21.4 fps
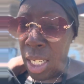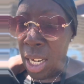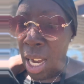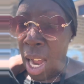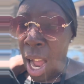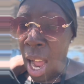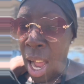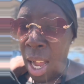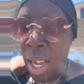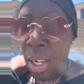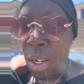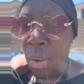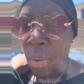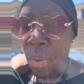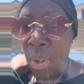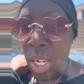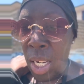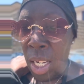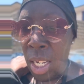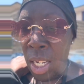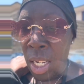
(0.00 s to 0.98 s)
I
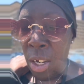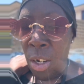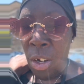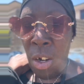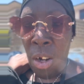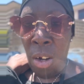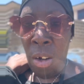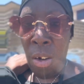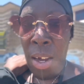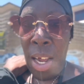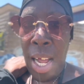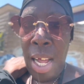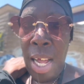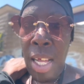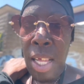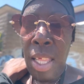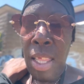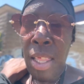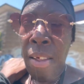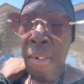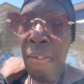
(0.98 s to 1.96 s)
agree.
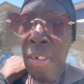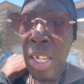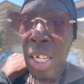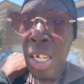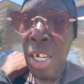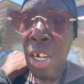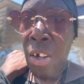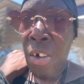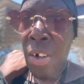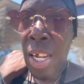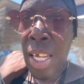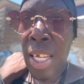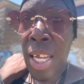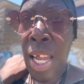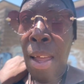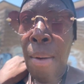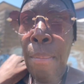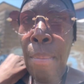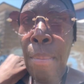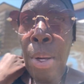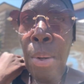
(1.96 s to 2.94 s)
The video that
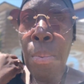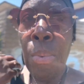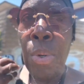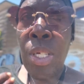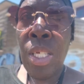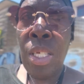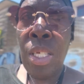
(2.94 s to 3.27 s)
came up was